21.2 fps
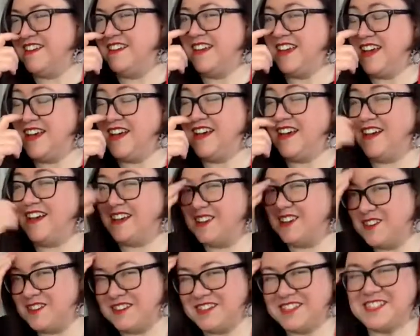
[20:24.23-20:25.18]
Yeah,
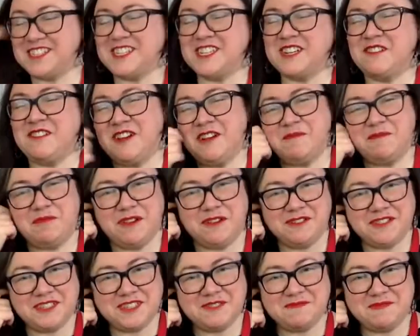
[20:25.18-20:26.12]
your Instagram
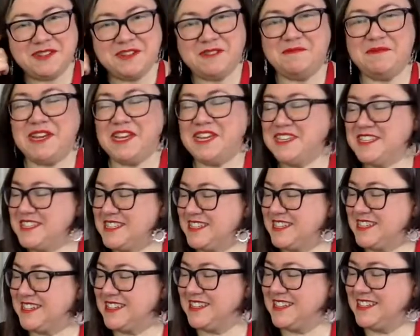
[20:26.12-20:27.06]
posts have been amazing.